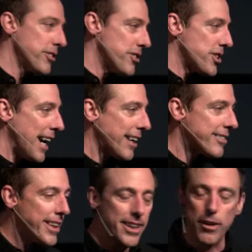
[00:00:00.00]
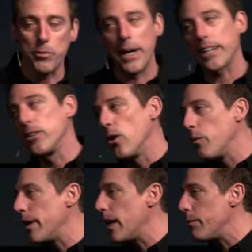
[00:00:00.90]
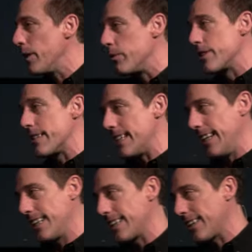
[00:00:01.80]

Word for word: and checks, comes back, no, ma'am, it was just in the